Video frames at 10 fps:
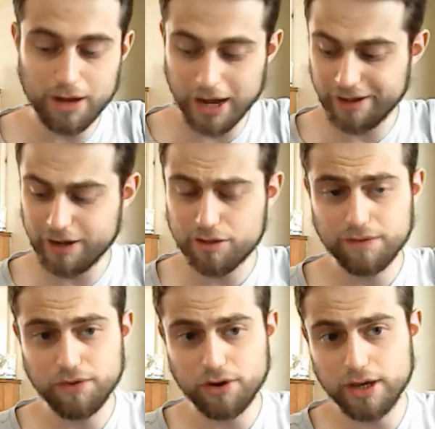but I
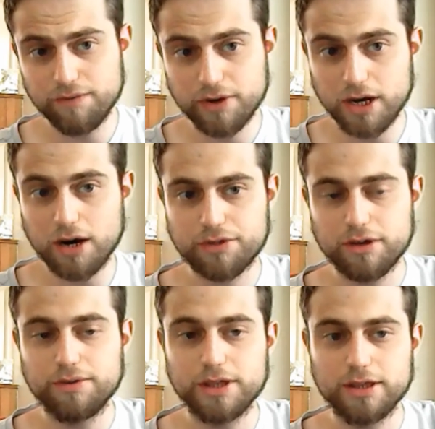initially thought Ethan Carter was
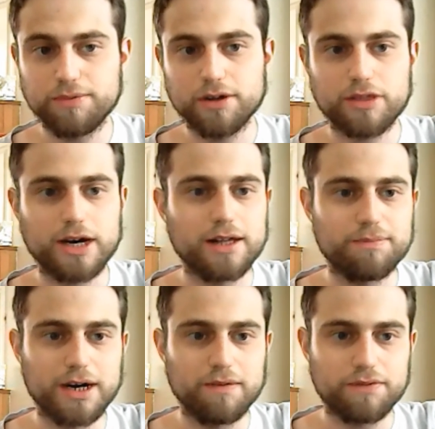going to win the world title
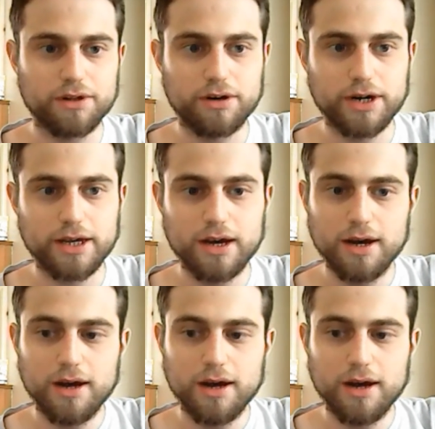at Bound for Glory.